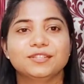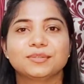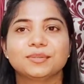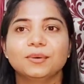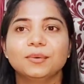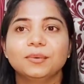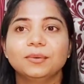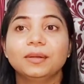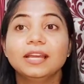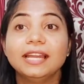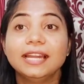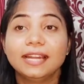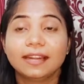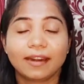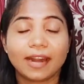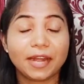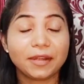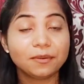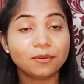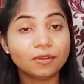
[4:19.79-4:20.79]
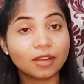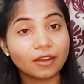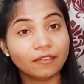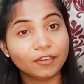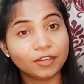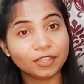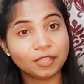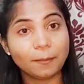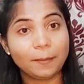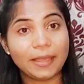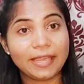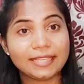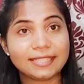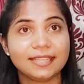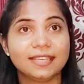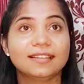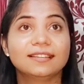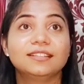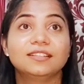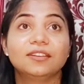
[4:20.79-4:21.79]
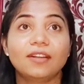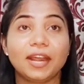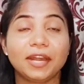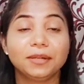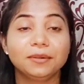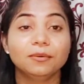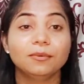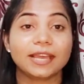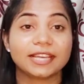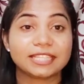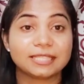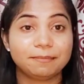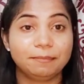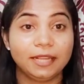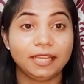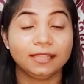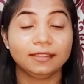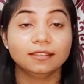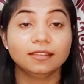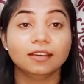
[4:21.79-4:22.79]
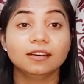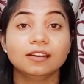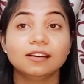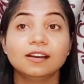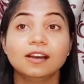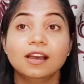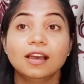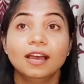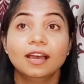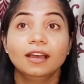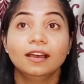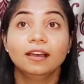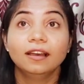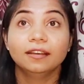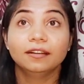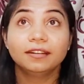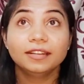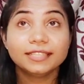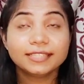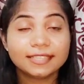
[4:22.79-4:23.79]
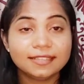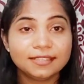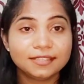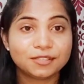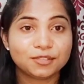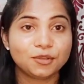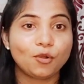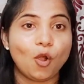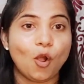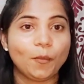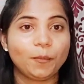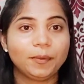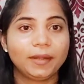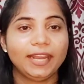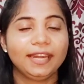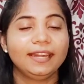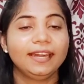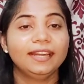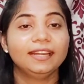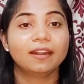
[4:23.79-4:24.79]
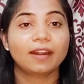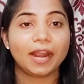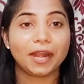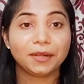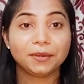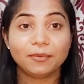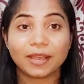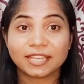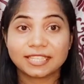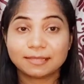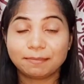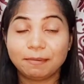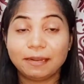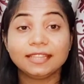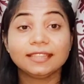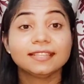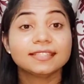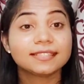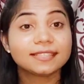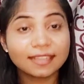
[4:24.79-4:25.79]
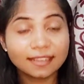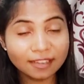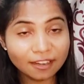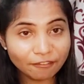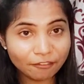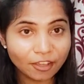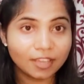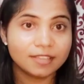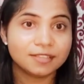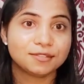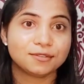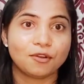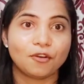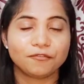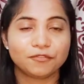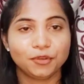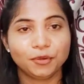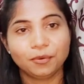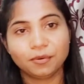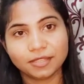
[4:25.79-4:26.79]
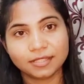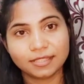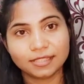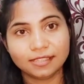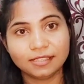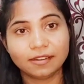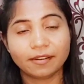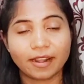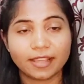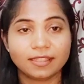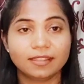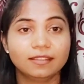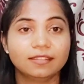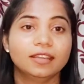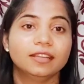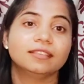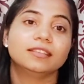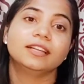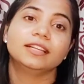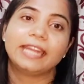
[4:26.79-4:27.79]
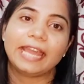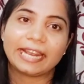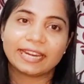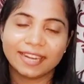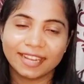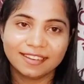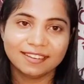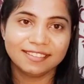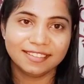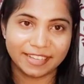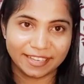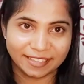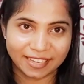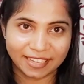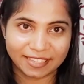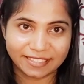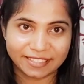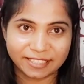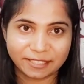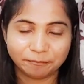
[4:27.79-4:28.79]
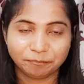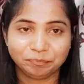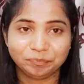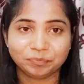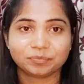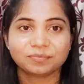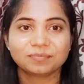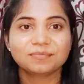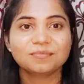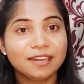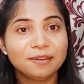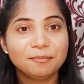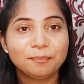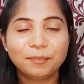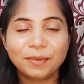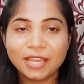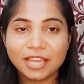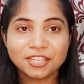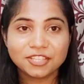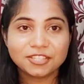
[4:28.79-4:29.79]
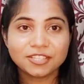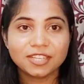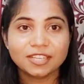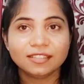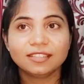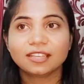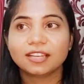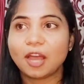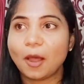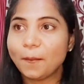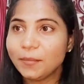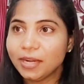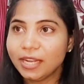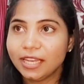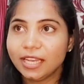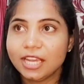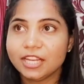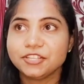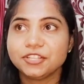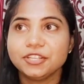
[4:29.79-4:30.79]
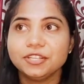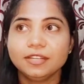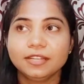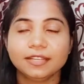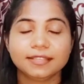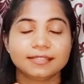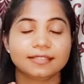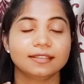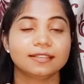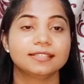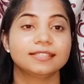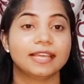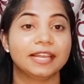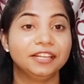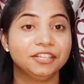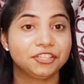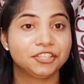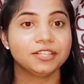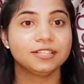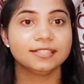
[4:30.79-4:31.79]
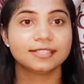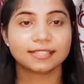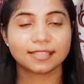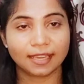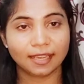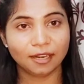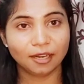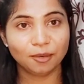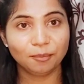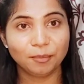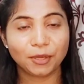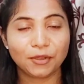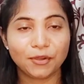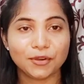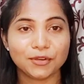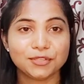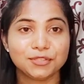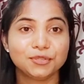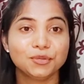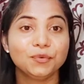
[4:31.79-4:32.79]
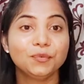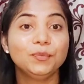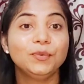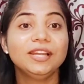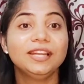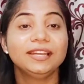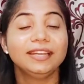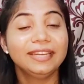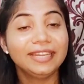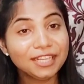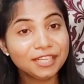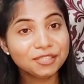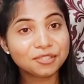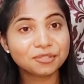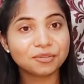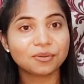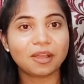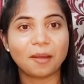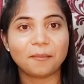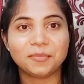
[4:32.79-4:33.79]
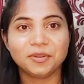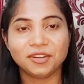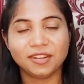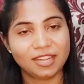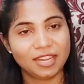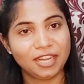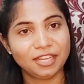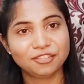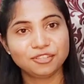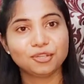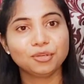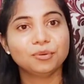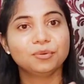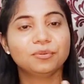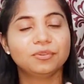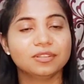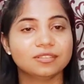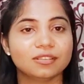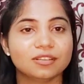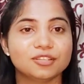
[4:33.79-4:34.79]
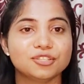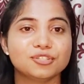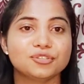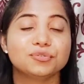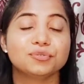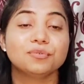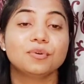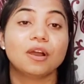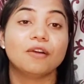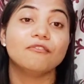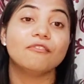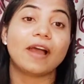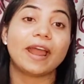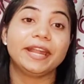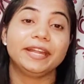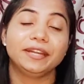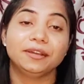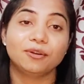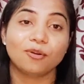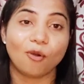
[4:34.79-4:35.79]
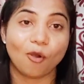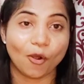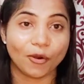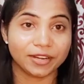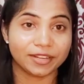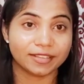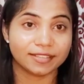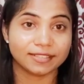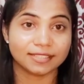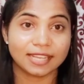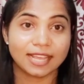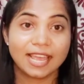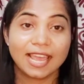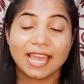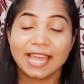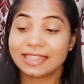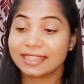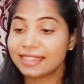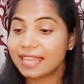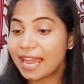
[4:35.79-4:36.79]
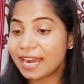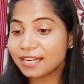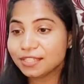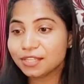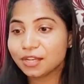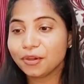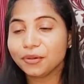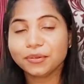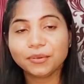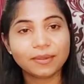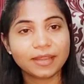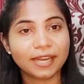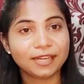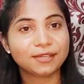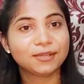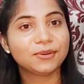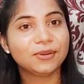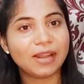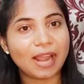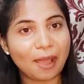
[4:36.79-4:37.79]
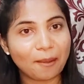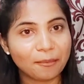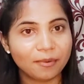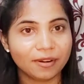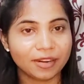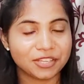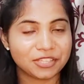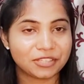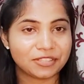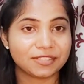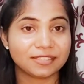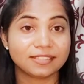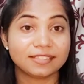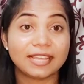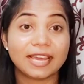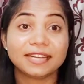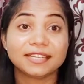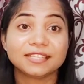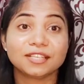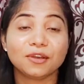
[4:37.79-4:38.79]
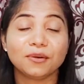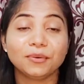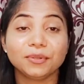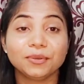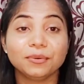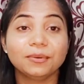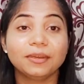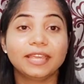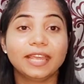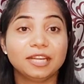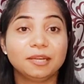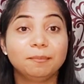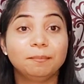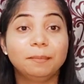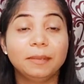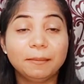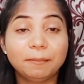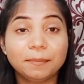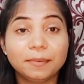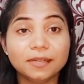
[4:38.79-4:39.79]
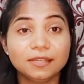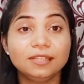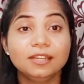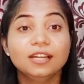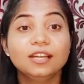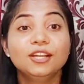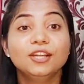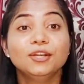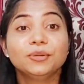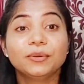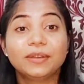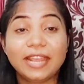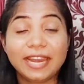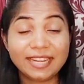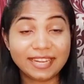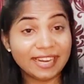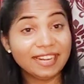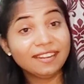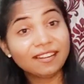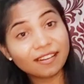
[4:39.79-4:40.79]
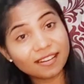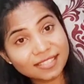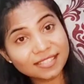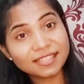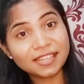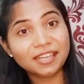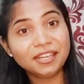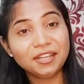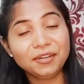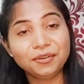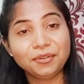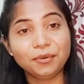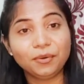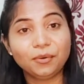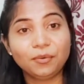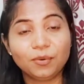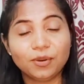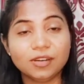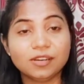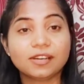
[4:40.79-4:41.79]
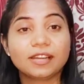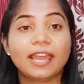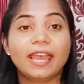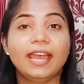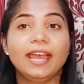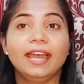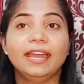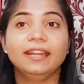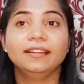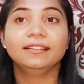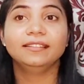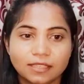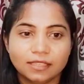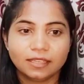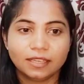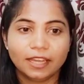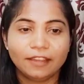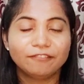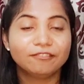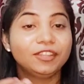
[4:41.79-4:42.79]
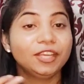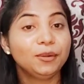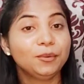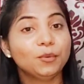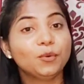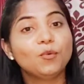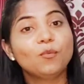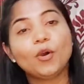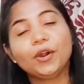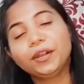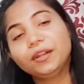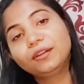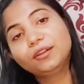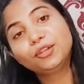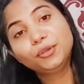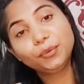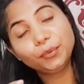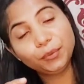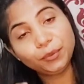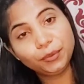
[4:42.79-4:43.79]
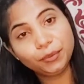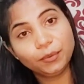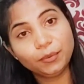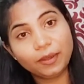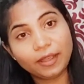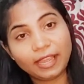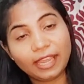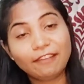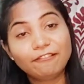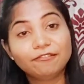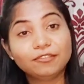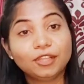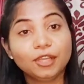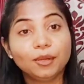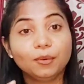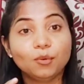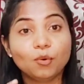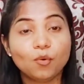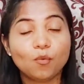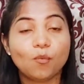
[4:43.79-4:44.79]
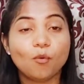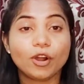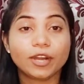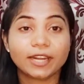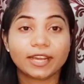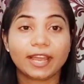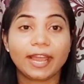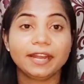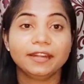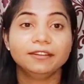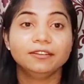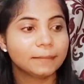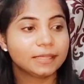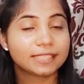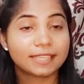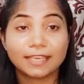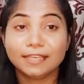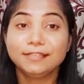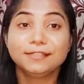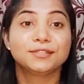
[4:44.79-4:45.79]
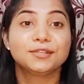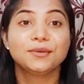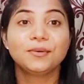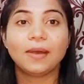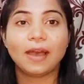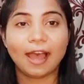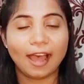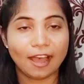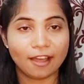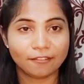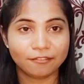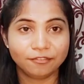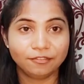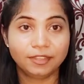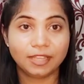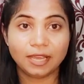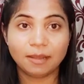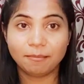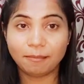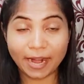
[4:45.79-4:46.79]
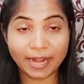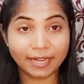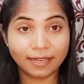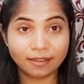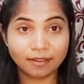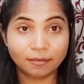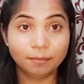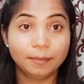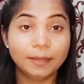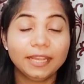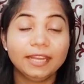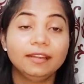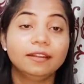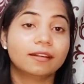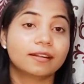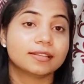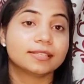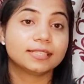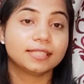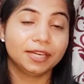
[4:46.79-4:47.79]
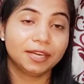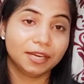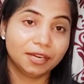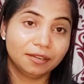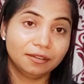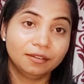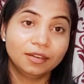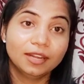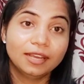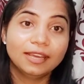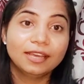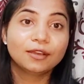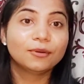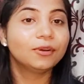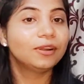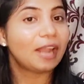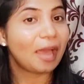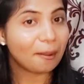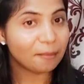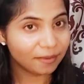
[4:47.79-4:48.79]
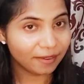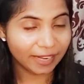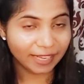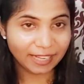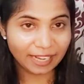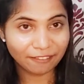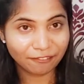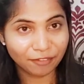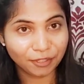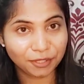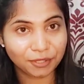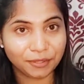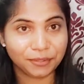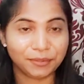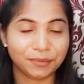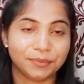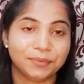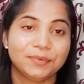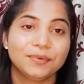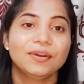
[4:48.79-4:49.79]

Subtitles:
So try to cover the basic, try to explain the results you obtain, and try to explain the significance of your result rather than the technical details. In PhD, the communication is an essential skill because you will need to communicate your research to a wider audience. That's how you get collaborations. That's how you get people to get interested in your work, and if they know what you do, if they know what kind of skills you have, they might be interested in collaborating with you.